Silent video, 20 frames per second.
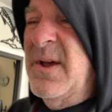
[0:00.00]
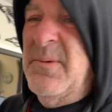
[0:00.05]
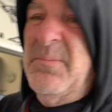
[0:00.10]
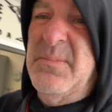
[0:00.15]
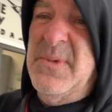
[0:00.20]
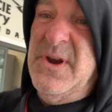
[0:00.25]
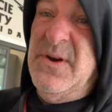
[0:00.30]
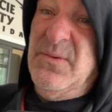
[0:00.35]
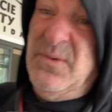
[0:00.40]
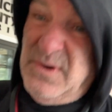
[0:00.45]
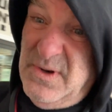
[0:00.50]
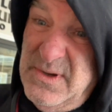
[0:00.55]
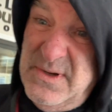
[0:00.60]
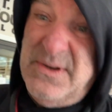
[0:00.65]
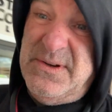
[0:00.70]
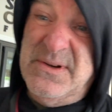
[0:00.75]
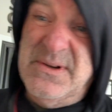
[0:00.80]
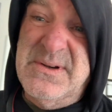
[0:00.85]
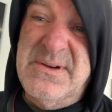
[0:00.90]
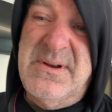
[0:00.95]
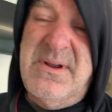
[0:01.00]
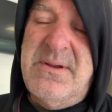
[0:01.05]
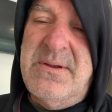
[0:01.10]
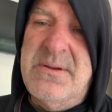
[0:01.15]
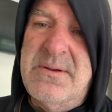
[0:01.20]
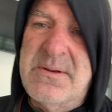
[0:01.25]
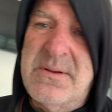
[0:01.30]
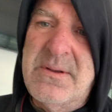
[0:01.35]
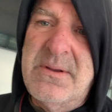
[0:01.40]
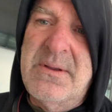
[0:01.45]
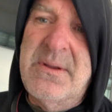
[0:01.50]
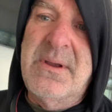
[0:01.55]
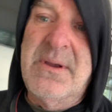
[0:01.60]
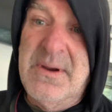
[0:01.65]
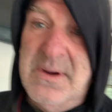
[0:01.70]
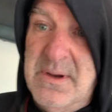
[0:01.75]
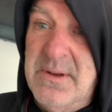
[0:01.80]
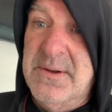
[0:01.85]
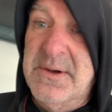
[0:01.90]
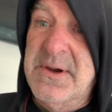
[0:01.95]
meet religion
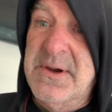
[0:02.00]
and the